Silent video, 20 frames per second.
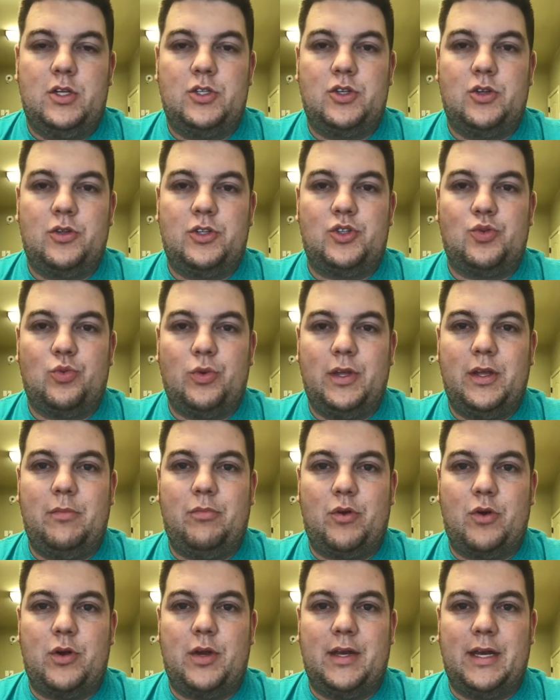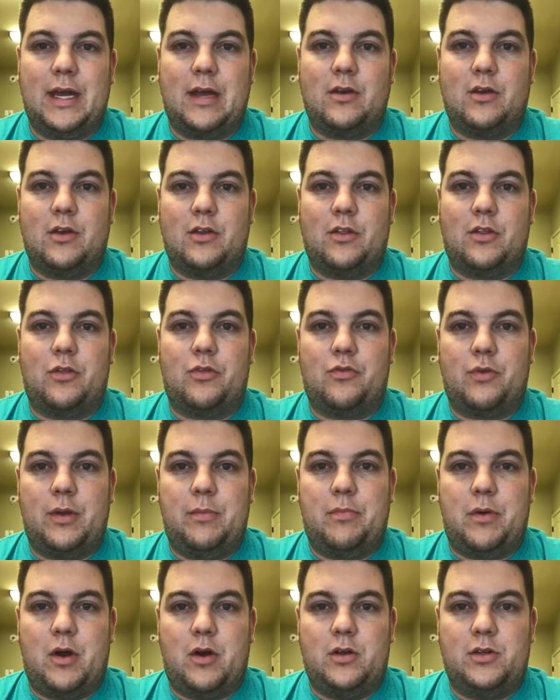So it's really broken down into three
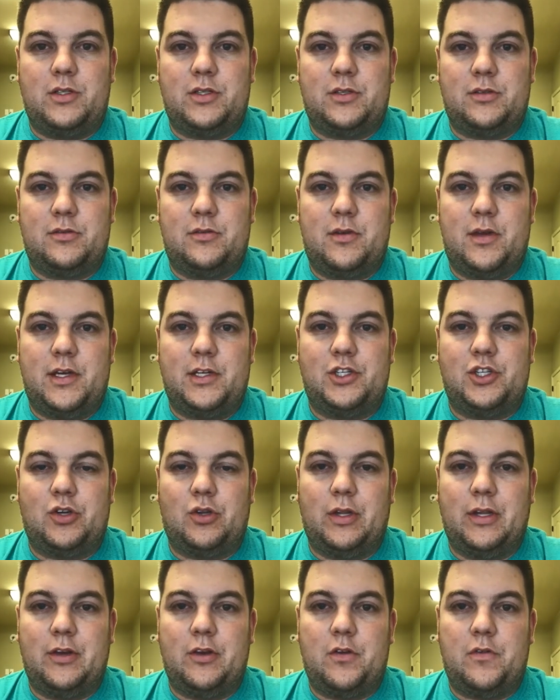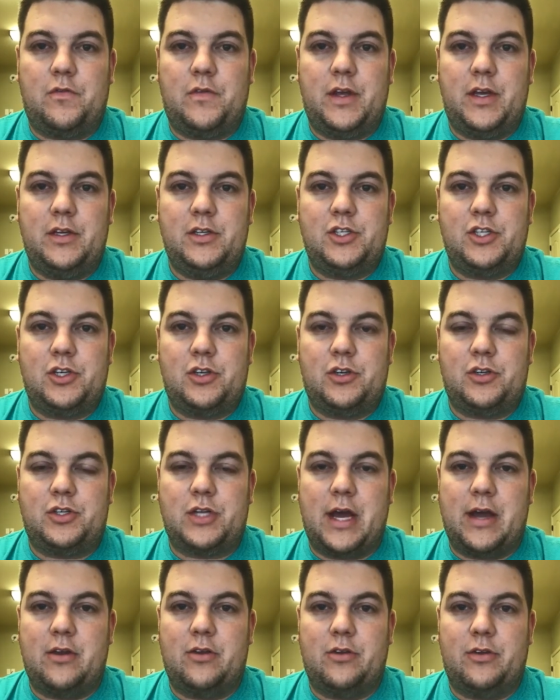parts. It's your lender fees, your
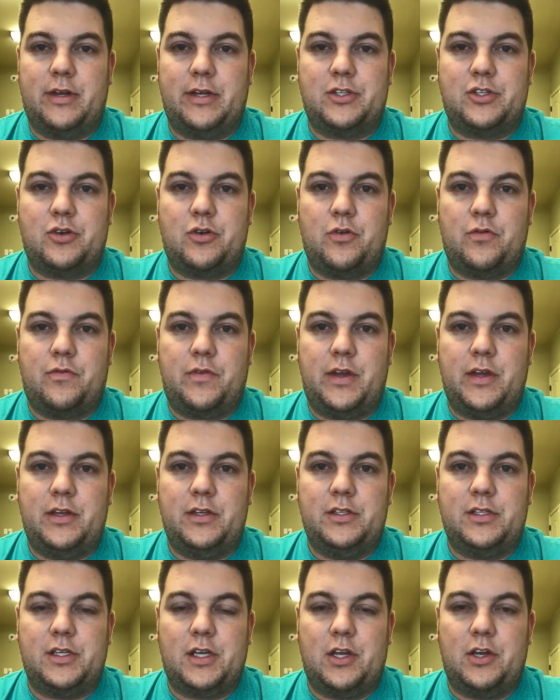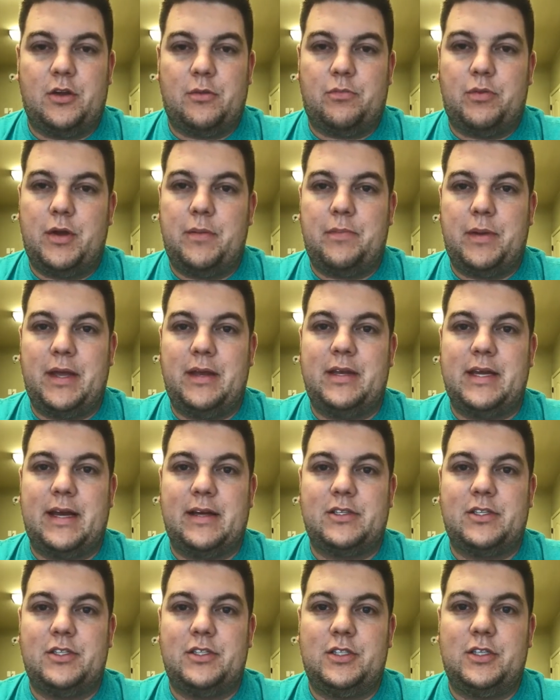title and escrow fees, and your prepaid
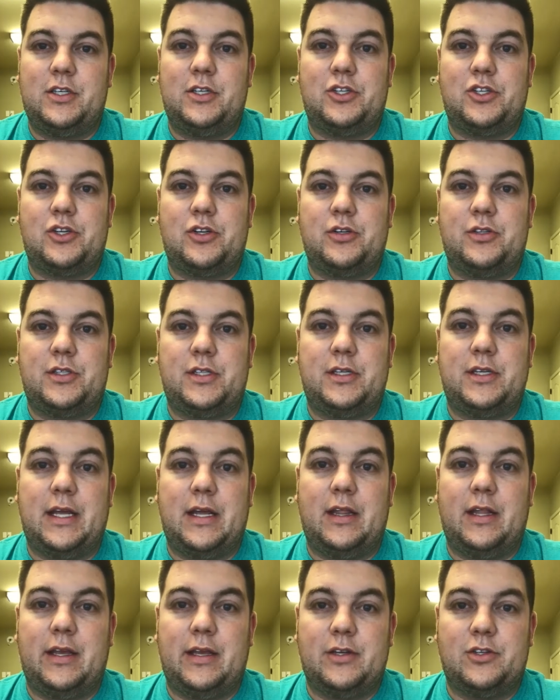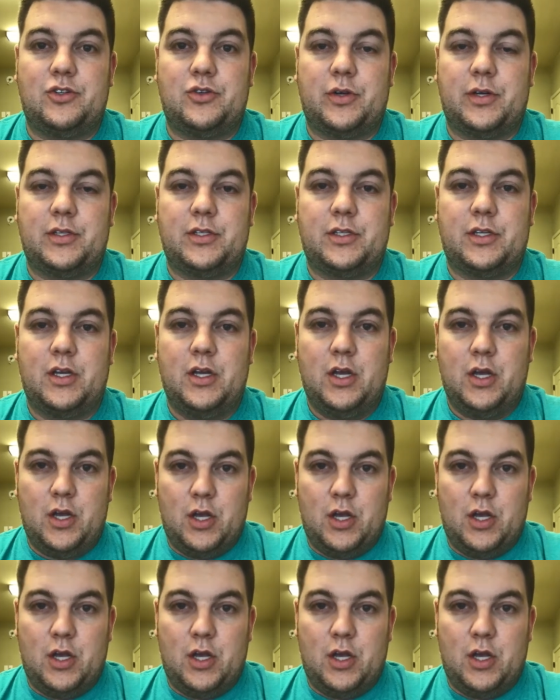taxes and insurance and daily interest.